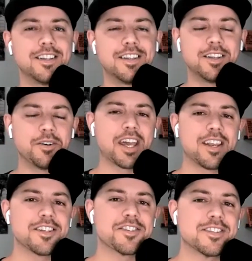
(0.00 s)
again,
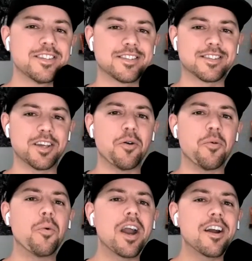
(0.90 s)
it's the
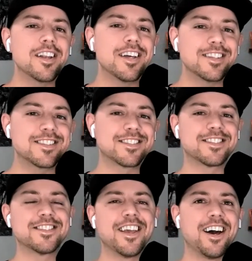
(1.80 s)
awareness,